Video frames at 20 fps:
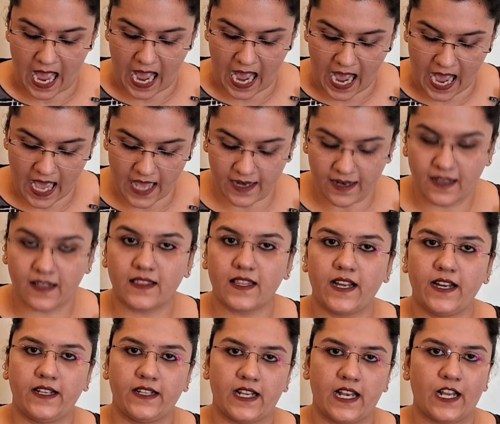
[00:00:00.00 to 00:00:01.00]
are the
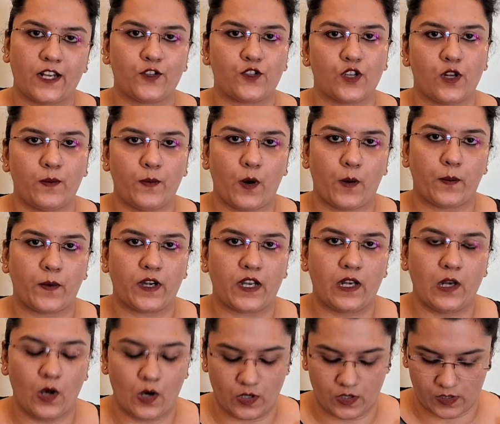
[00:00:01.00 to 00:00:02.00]
intellectual property
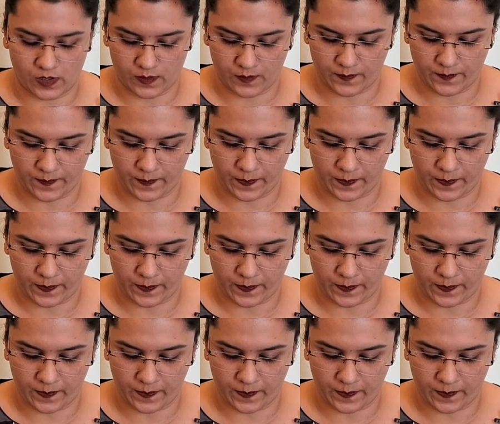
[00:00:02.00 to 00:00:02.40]
laws.